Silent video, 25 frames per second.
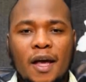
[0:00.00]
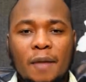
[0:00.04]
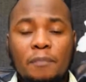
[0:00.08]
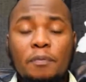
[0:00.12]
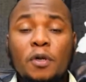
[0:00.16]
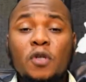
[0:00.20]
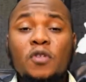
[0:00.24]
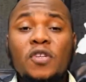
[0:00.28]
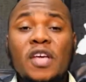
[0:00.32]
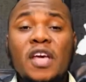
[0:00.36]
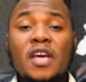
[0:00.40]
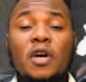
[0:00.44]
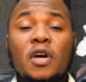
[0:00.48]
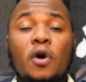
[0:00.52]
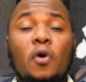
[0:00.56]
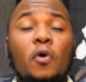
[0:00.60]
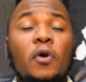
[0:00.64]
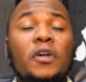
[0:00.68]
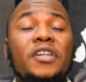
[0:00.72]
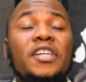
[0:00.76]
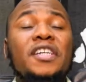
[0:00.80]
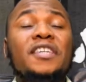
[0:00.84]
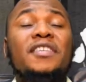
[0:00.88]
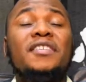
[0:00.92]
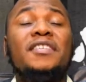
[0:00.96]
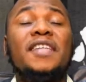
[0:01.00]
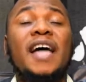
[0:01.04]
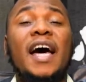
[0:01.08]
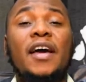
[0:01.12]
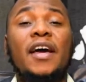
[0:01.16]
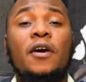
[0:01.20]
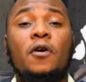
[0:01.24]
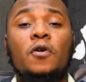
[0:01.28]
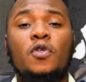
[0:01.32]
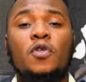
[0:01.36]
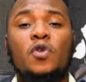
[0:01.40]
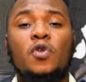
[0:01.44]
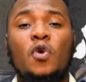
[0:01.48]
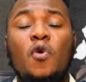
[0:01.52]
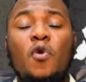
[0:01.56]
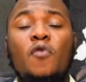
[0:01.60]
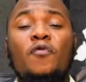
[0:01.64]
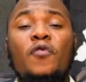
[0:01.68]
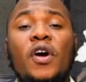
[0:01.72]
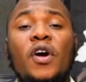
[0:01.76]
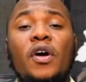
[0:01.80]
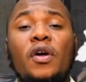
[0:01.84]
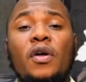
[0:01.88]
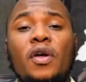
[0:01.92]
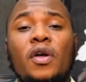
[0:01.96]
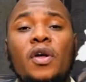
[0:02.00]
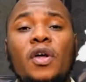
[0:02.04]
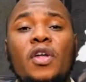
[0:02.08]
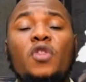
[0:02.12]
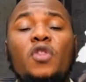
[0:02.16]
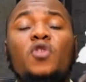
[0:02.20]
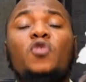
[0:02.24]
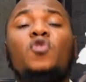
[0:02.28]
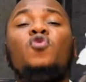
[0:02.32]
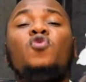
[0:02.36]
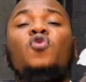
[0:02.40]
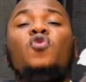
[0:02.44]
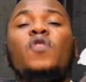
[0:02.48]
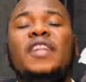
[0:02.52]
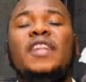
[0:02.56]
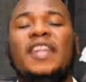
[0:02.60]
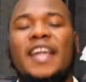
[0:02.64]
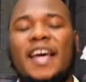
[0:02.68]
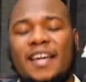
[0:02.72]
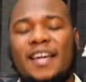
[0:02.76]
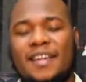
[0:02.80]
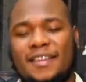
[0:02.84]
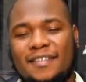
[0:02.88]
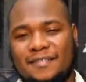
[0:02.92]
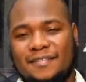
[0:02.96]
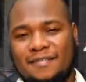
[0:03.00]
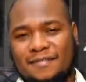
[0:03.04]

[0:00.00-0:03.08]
putting our desires over the sunnah?